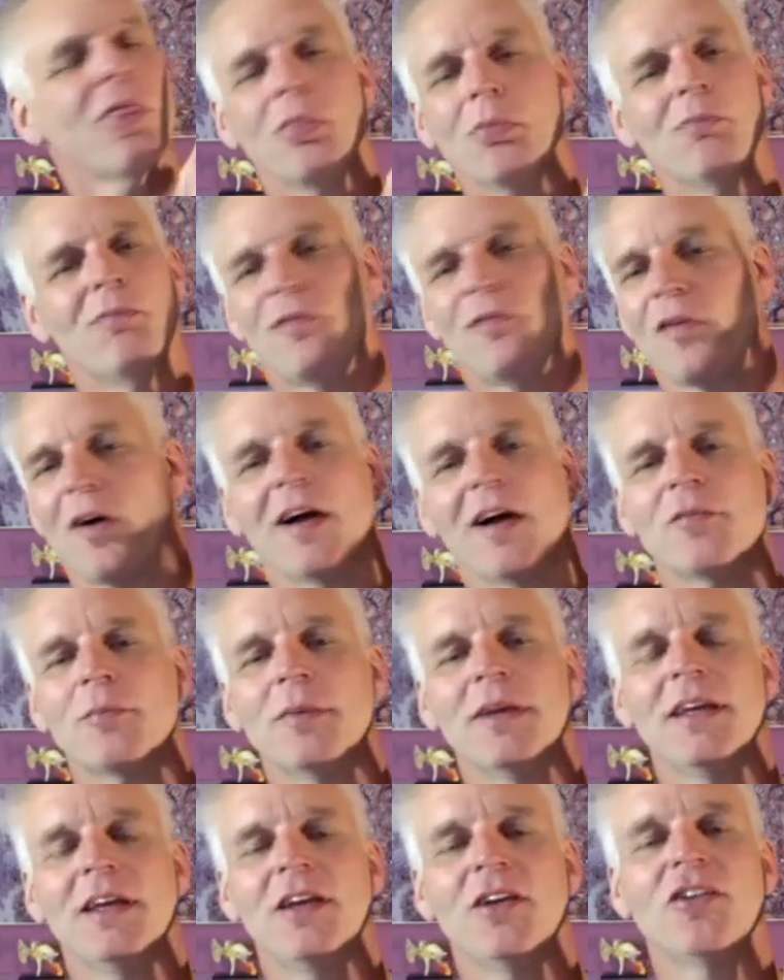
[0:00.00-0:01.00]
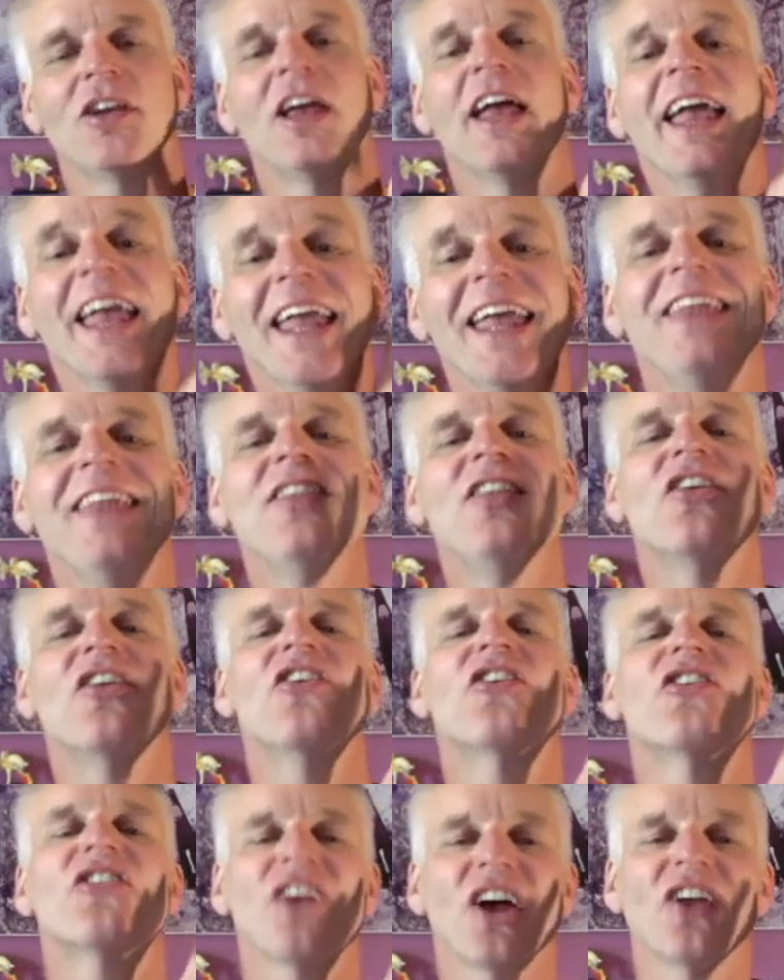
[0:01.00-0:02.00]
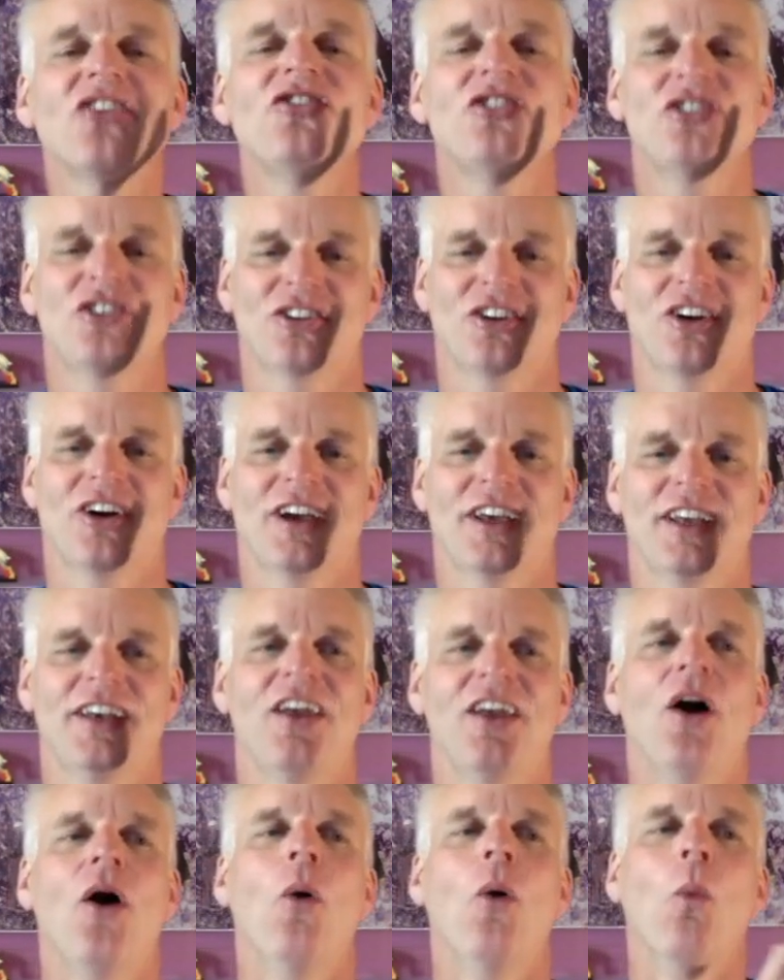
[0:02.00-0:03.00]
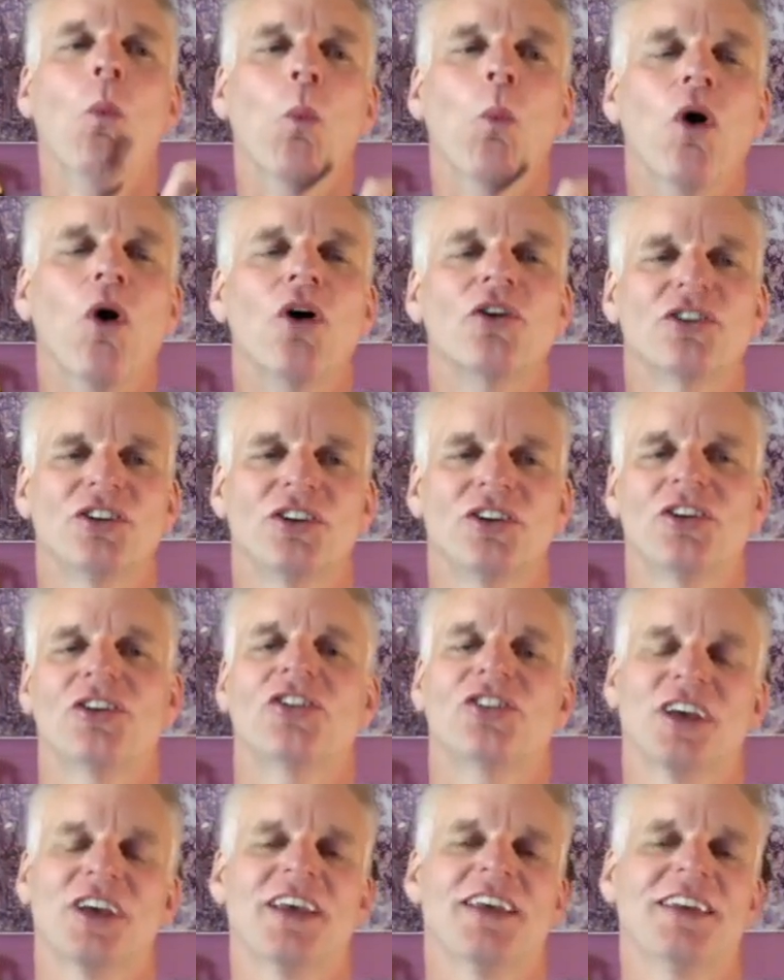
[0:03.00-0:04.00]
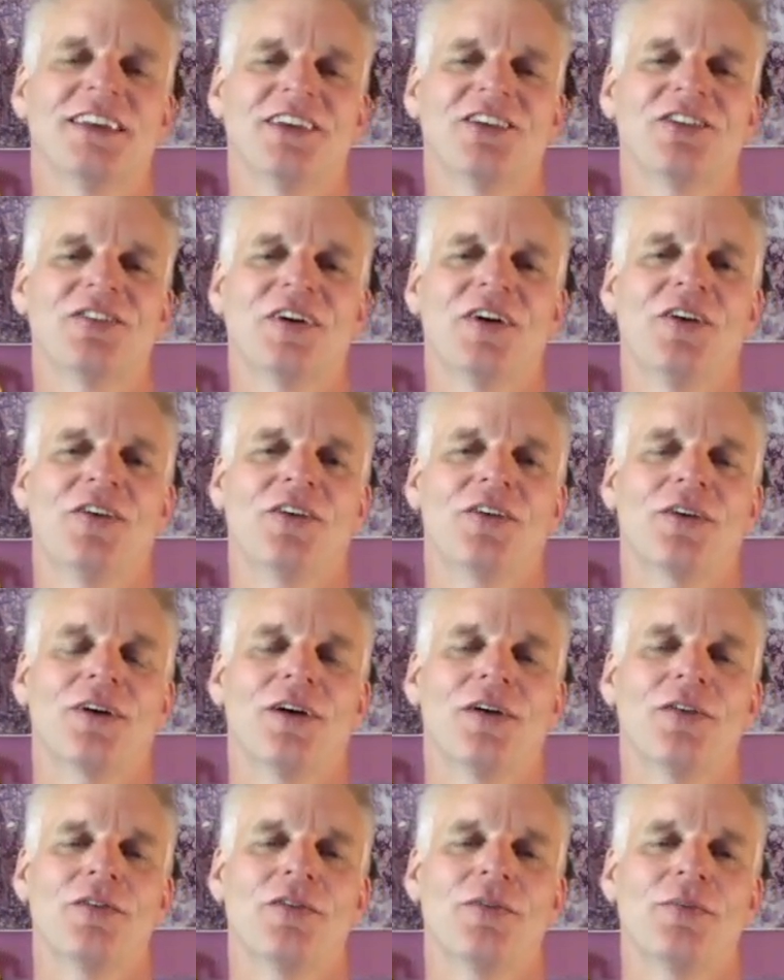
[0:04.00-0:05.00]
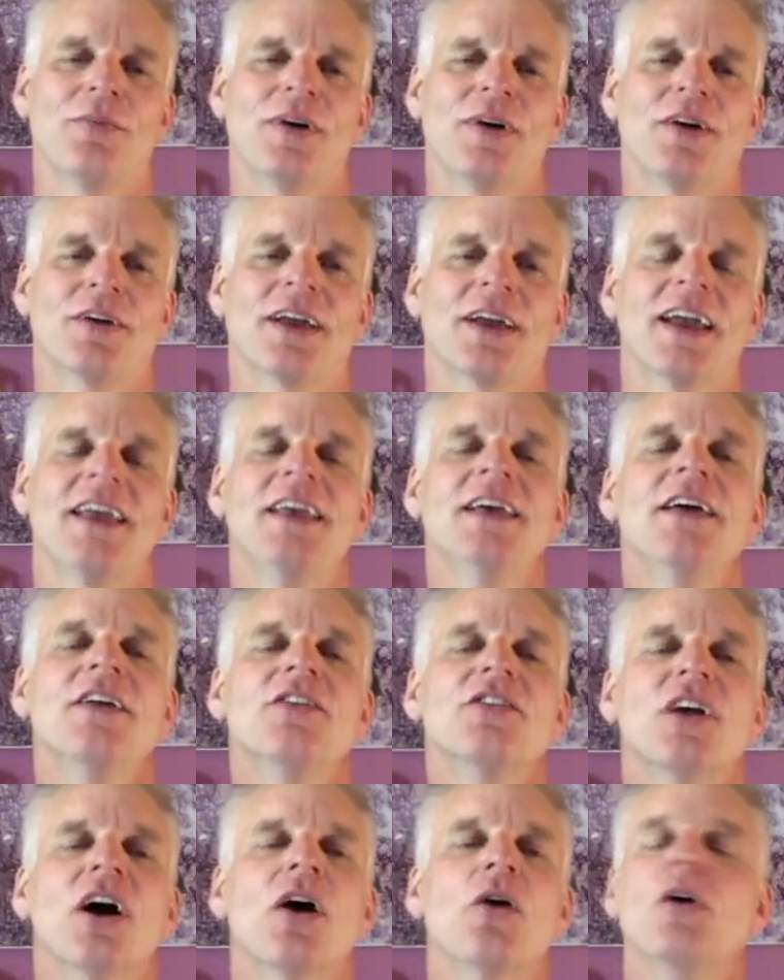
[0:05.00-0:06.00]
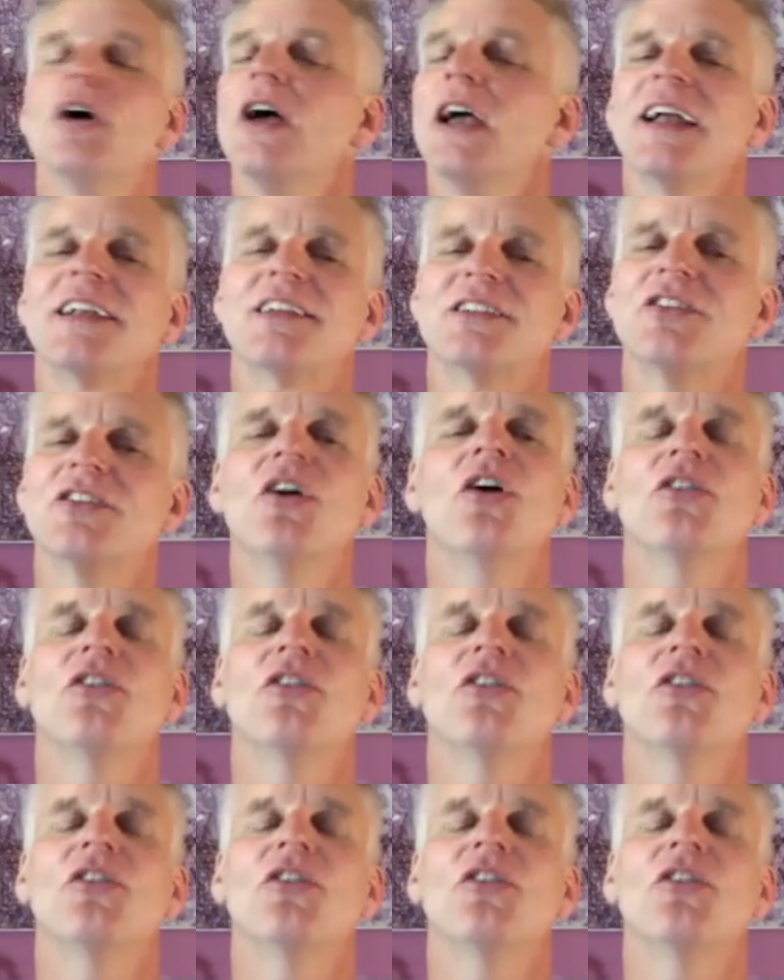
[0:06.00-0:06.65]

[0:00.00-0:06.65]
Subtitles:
5 meters in the sunshine watching us take this photograph. Okay, so it's not